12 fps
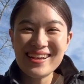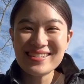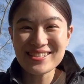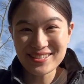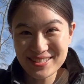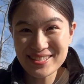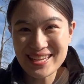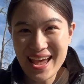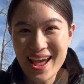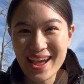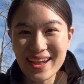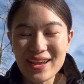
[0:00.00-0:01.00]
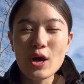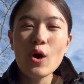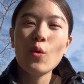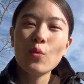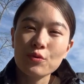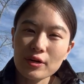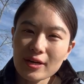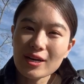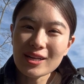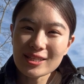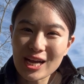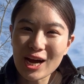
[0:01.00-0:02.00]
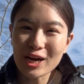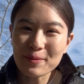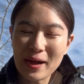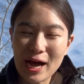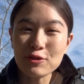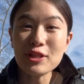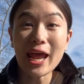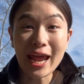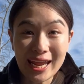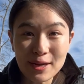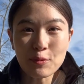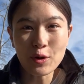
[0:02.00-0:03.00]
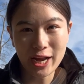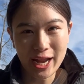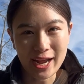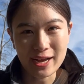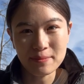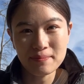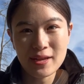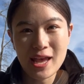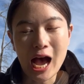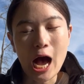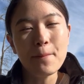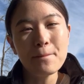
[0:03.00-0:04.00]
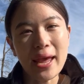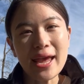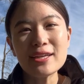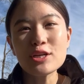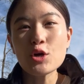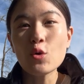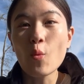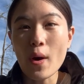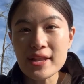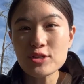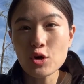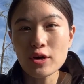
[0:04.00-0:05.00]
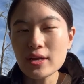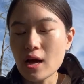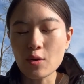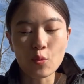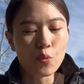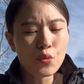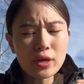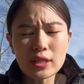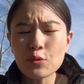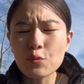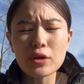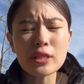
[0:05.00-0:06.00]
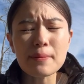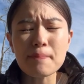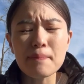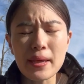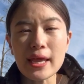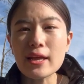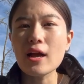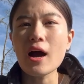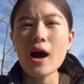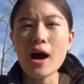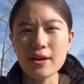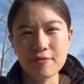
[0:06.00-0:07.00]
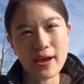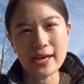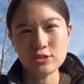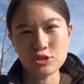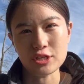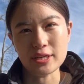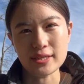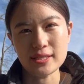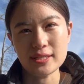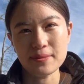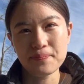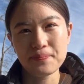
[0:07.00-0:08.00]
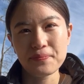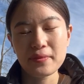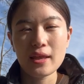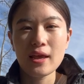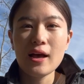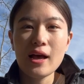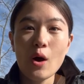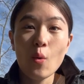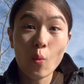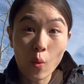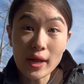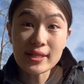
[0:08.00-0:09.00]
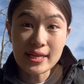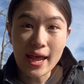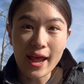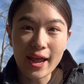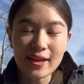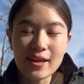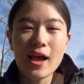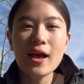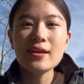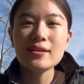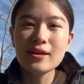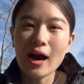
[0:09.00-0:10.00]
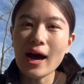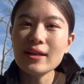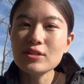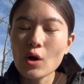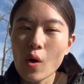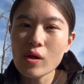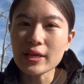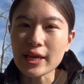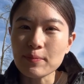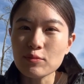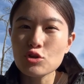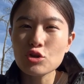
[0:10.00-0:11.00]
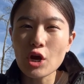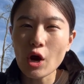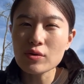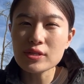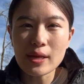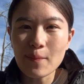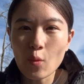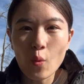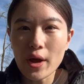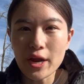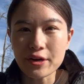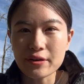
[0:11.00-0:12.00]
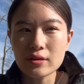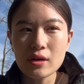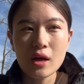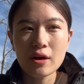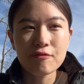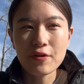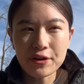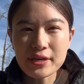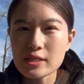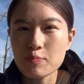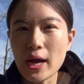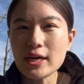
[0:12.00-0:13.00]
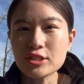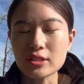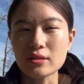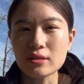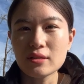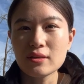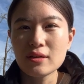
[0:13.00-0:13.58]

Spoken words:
So today we are going to talk about Abraham, a man who went on a really big adventures. One day God told him to go somewhere very special.